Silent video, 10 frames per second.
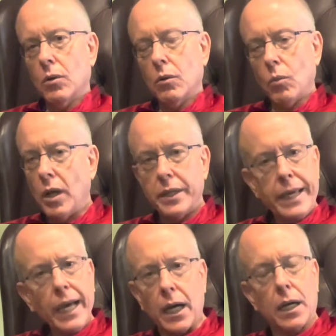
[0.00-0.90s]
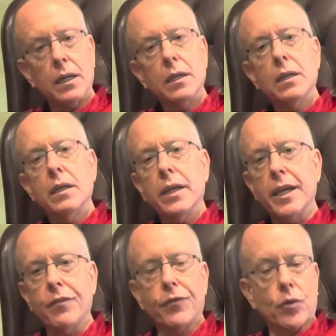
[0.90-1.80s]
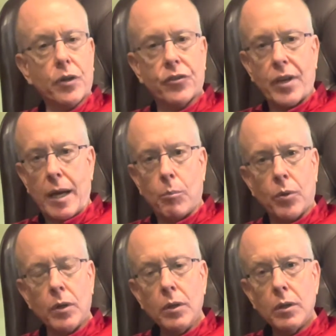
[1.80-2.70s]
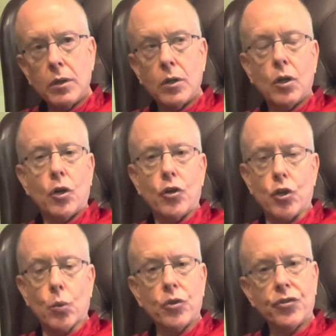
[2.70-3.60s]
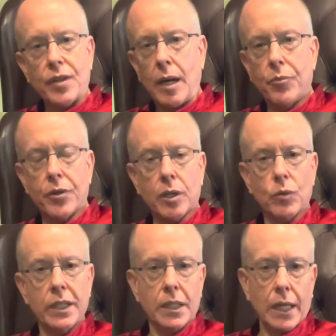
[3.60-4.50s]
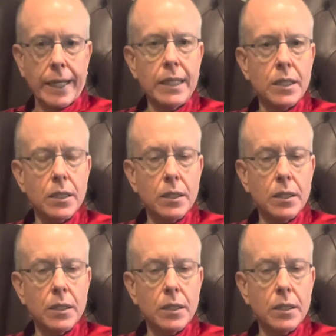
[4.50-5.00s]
Well, yeah. If, for example, you were stopped at a red light